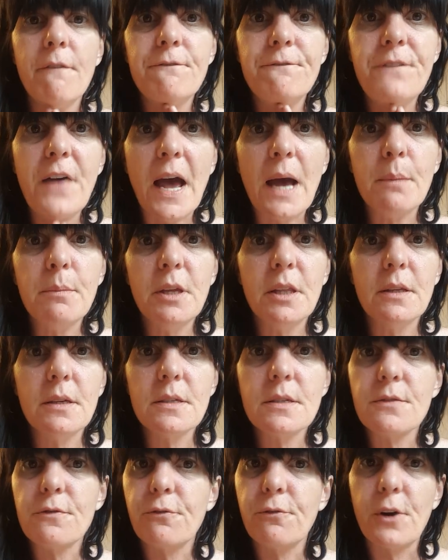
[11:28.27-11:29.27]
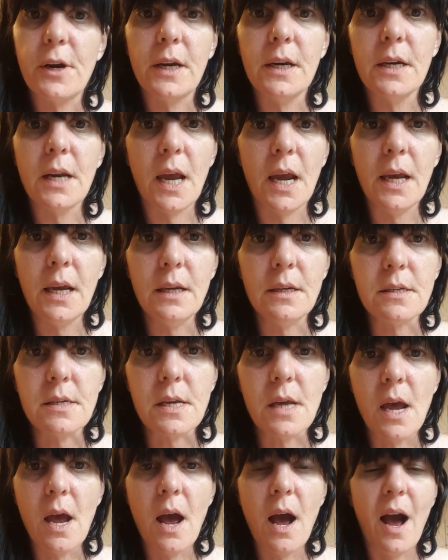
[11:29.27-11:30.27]
fabulous friggin' night.
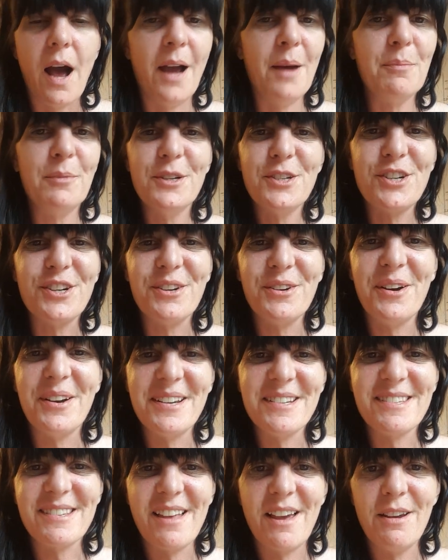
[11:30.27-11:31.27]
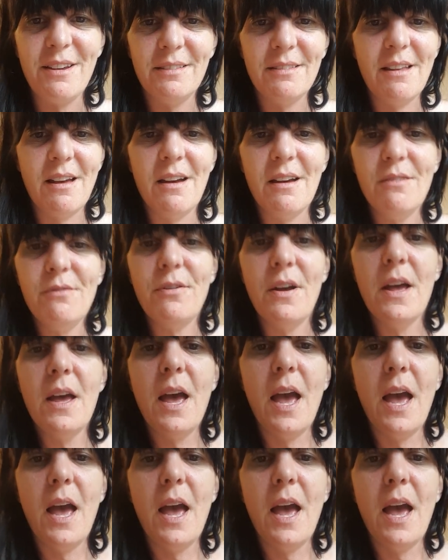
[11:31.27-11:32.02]
I'm wishing you guys light and love,